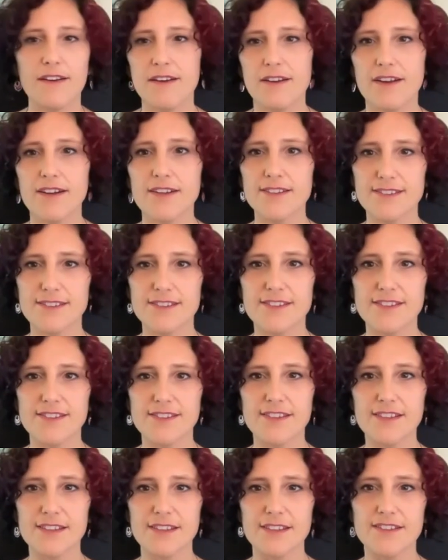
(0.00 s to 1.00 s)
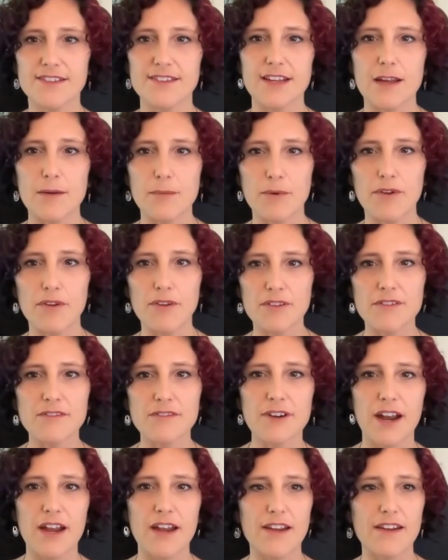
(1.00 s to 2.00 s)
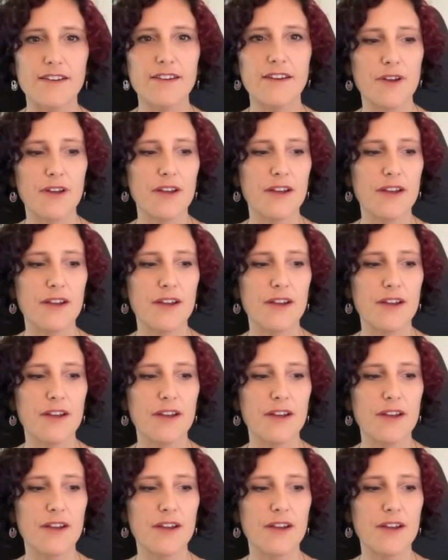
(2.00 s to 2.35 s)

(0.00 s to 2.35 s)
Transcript: consistently stable right